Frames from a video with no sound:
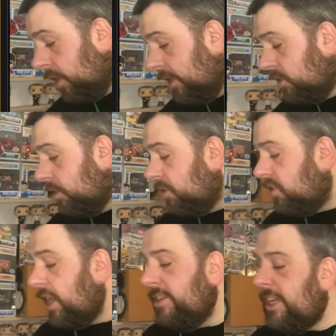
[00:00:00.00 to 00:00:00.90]
listen to
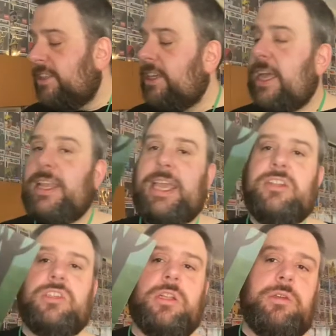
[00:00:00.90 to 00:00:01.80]
Saint Etienne
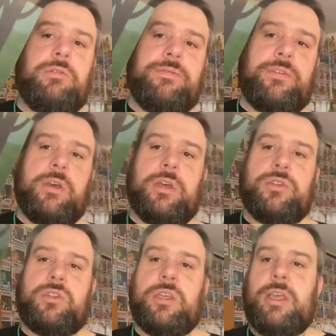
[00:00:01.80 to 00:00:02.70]
Interlude
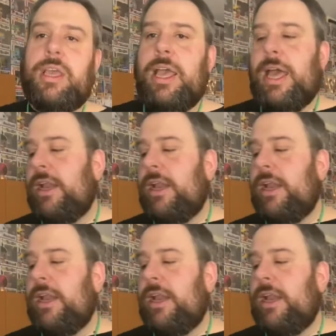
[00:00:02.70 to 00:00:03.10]
first. And I